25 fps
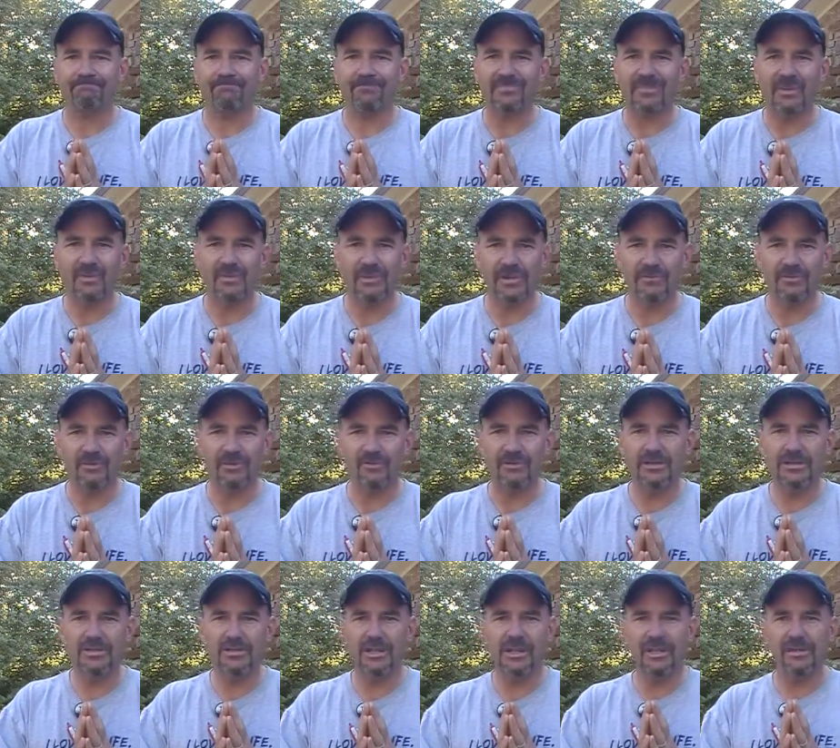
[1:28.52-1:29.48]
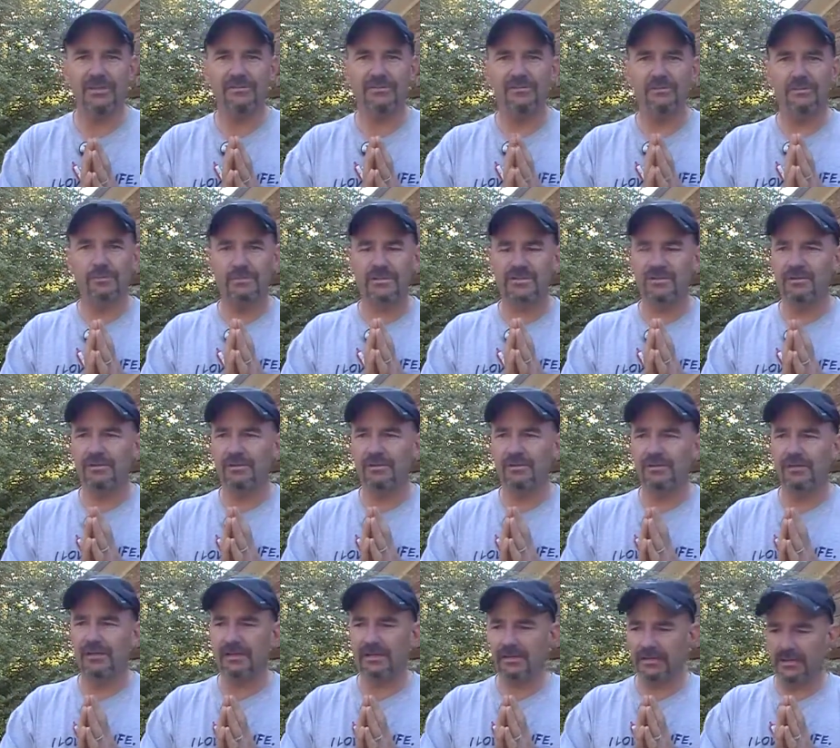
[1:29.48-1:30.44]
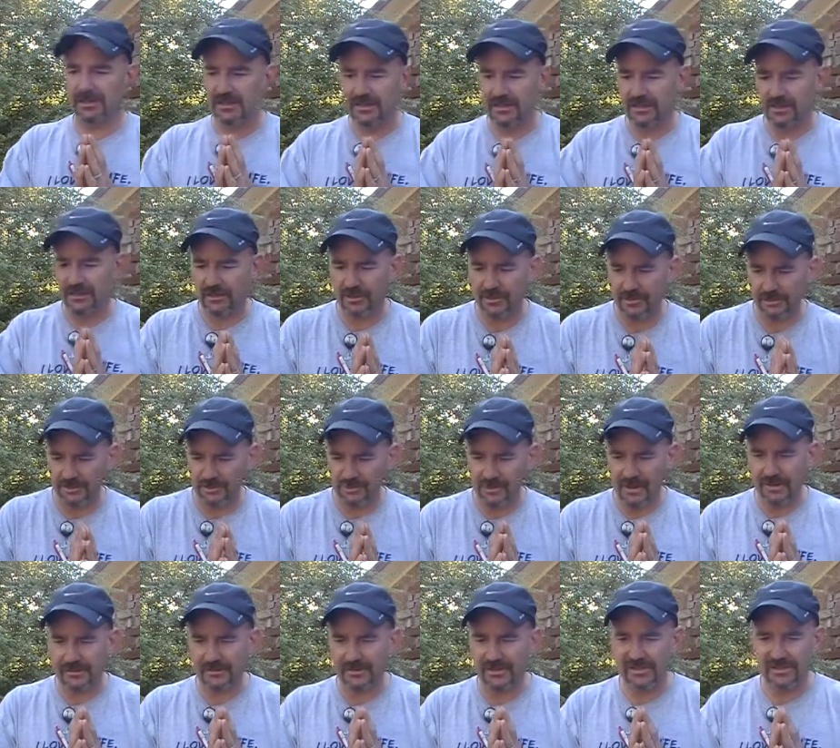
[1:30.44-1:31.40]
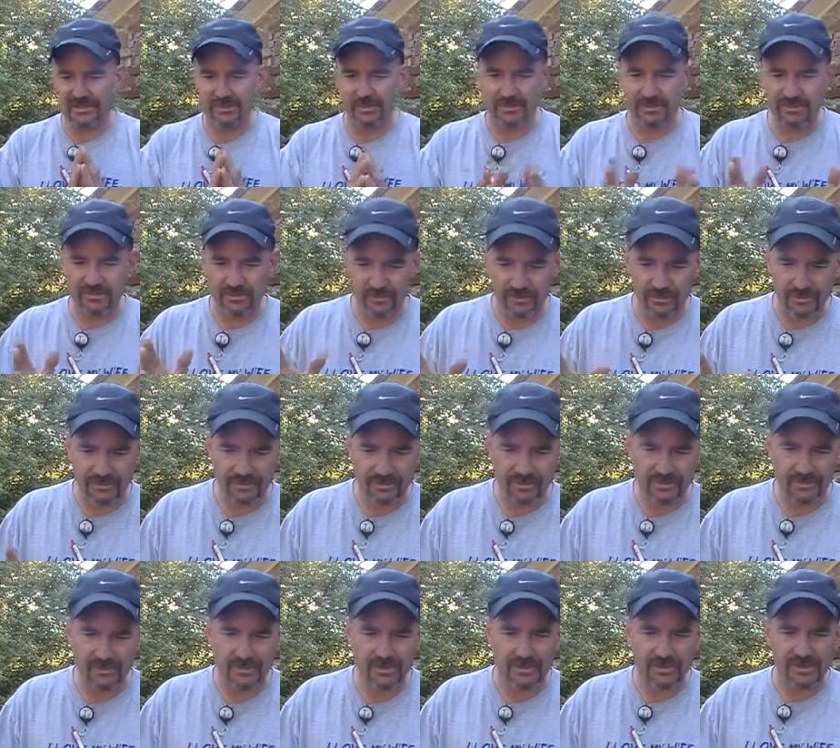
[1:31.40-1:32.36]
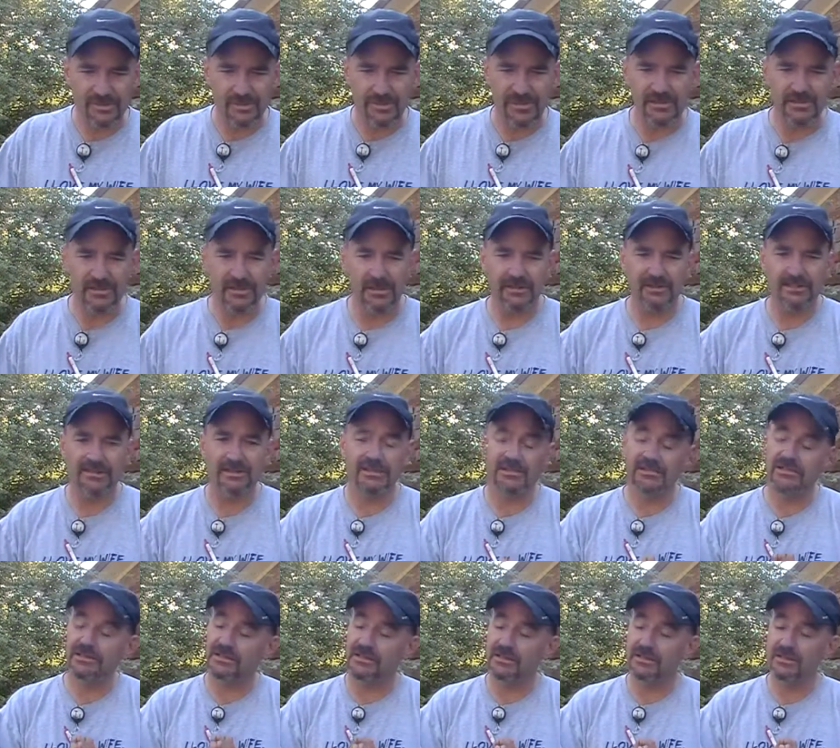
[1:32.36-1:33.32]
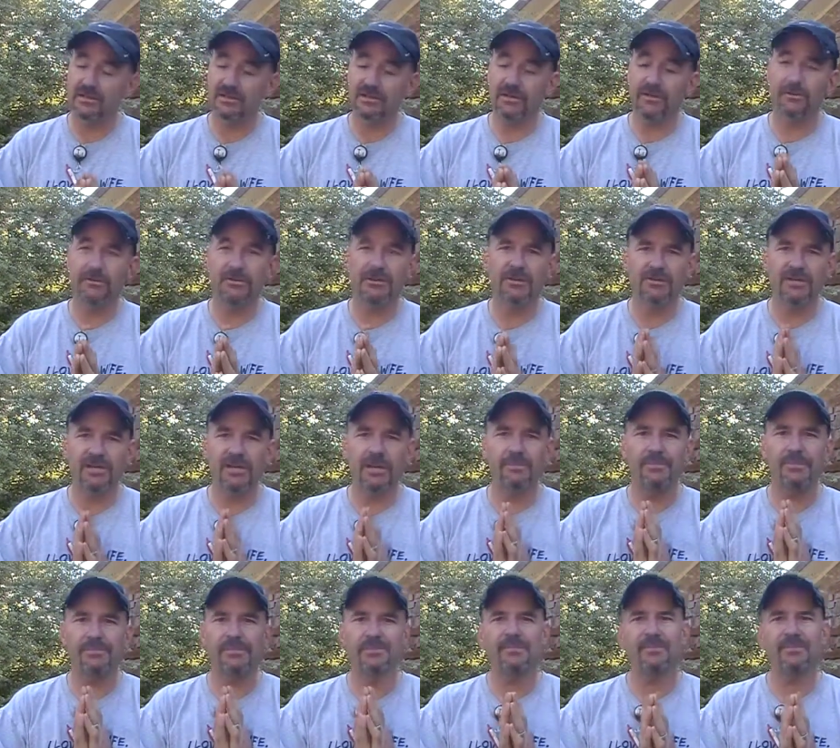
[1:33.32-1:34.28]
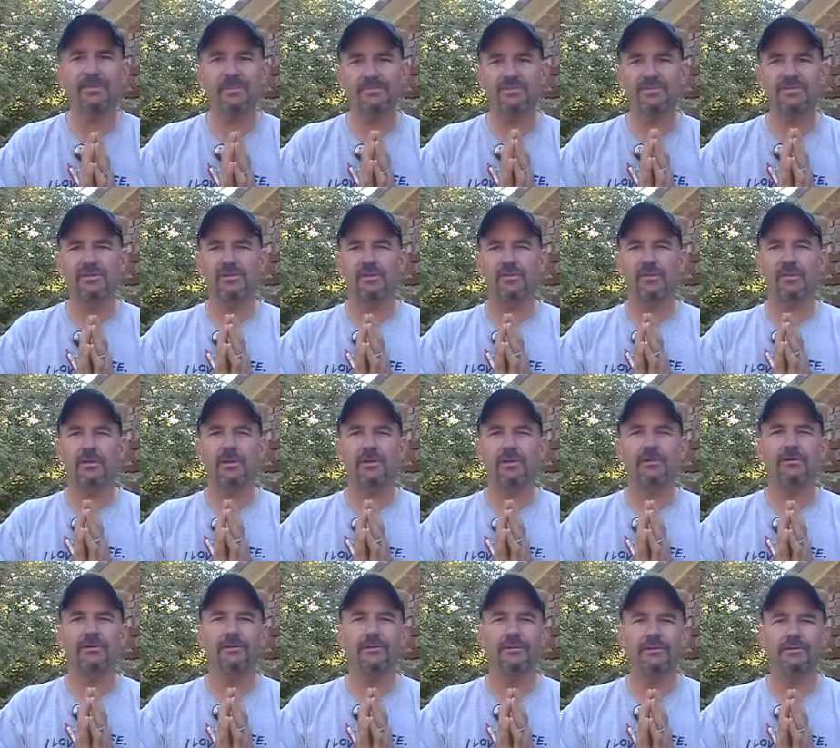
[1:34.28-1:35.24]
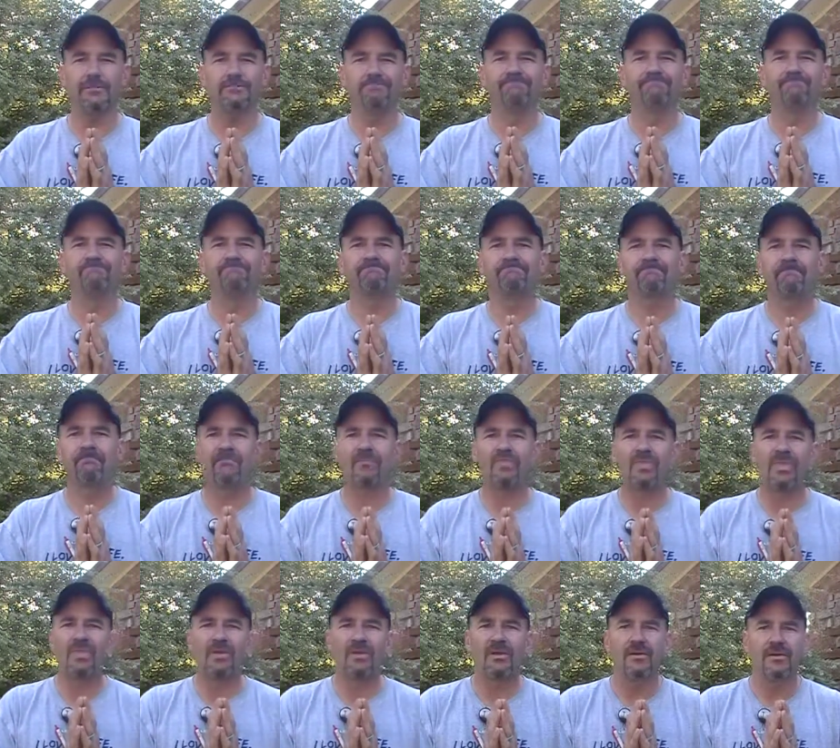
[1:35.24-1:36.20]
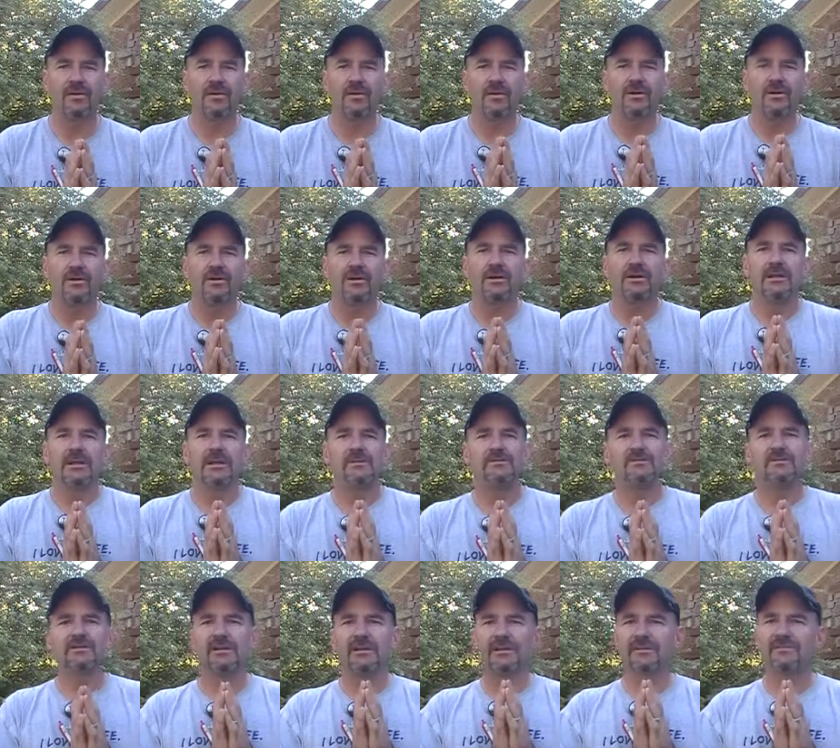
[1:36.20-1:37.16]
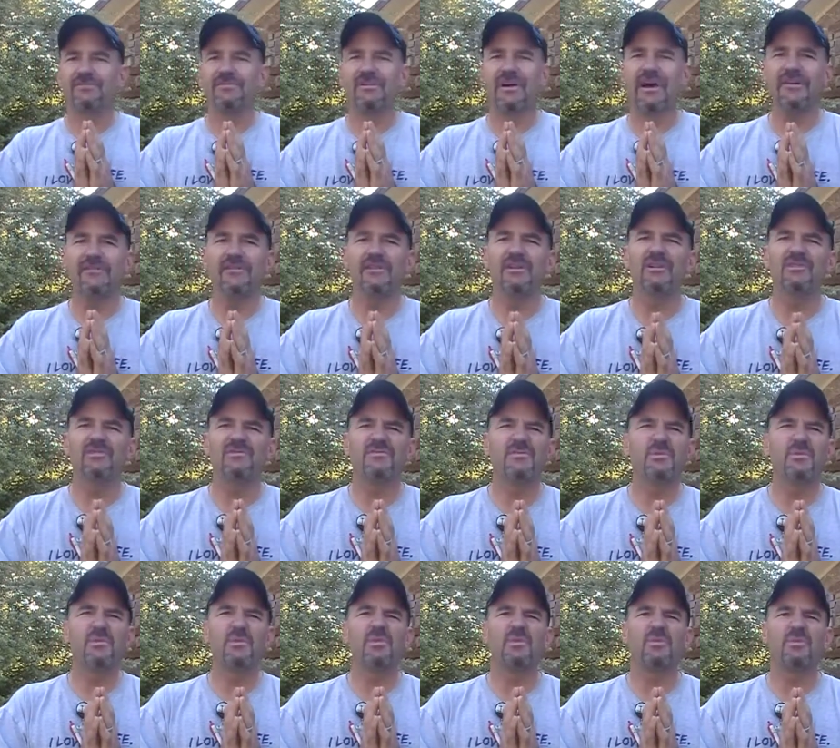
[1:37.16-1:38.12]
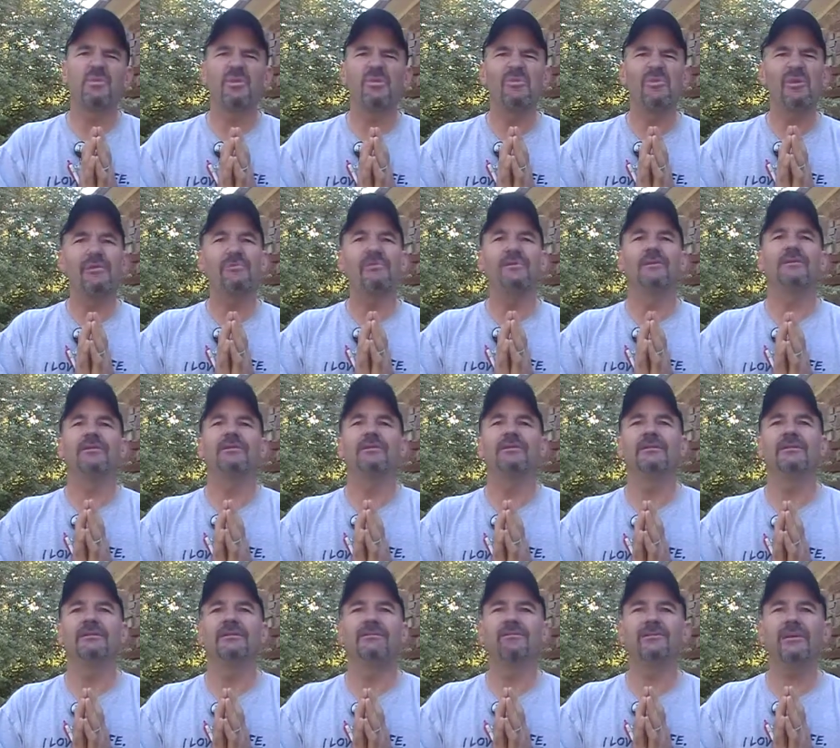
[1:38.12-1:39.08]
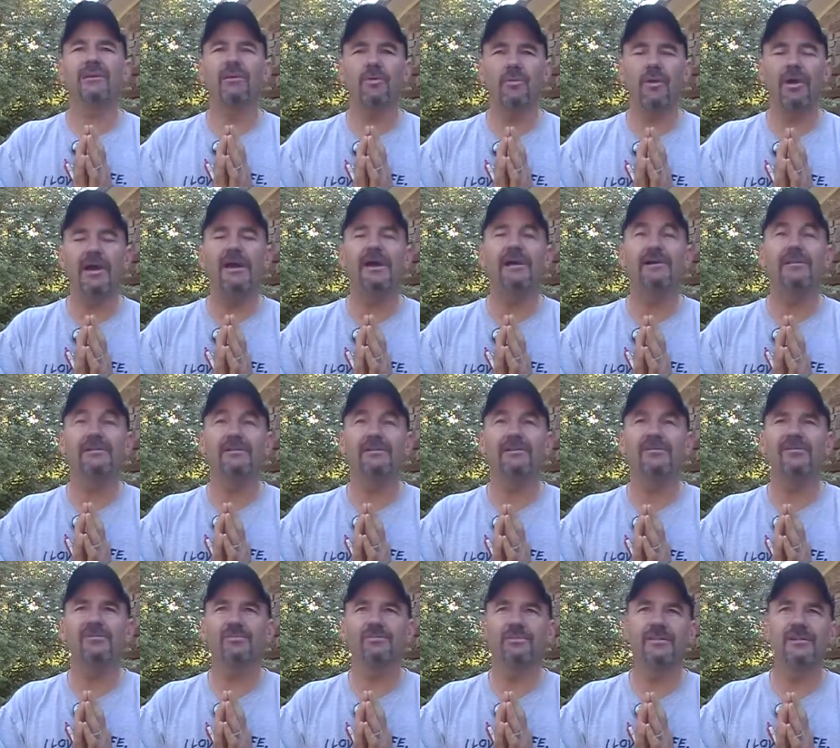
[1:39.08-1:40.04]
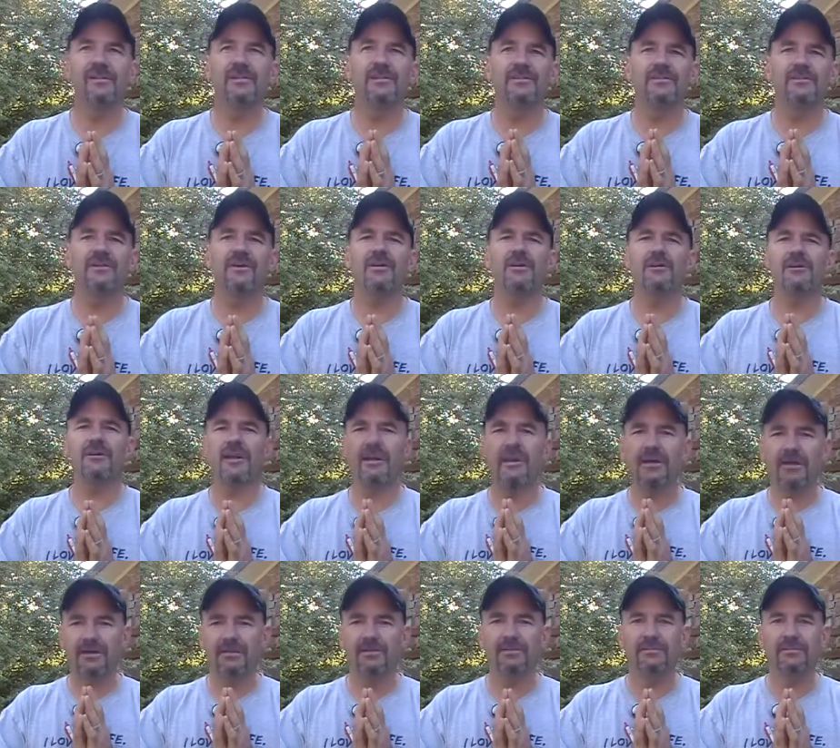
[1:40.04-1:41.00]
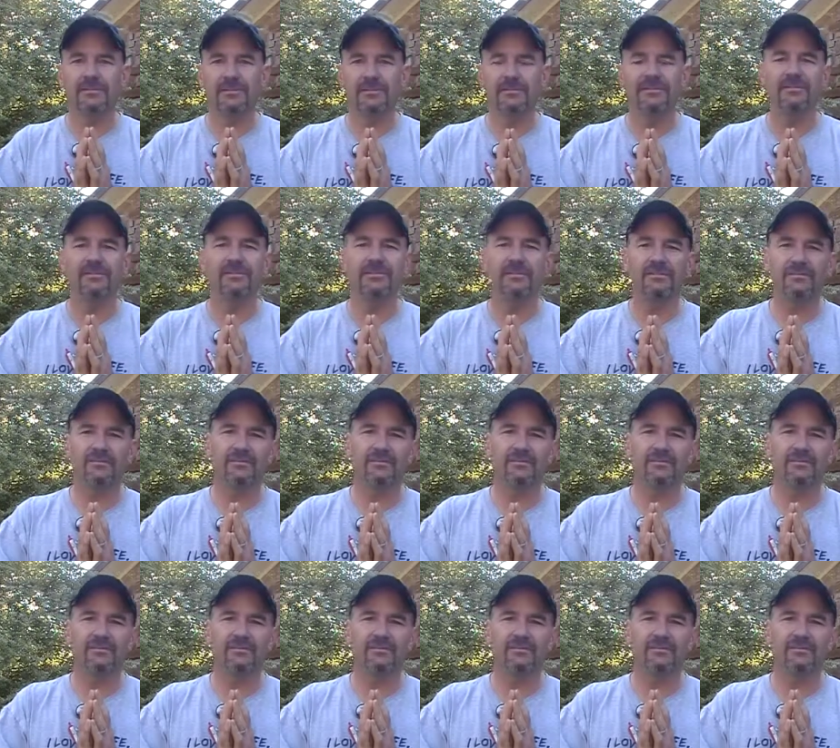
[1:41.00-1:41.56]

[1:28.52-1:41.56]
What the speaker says: gonna have to reach out to him. And so he did, and he got a hold of Raymond. He said, what's going on? Did you make that list? He said, you know what, chaplain? He says, I'm still working on it. It was like 543 women. He was like, wow. He said, we need to talk now. He said,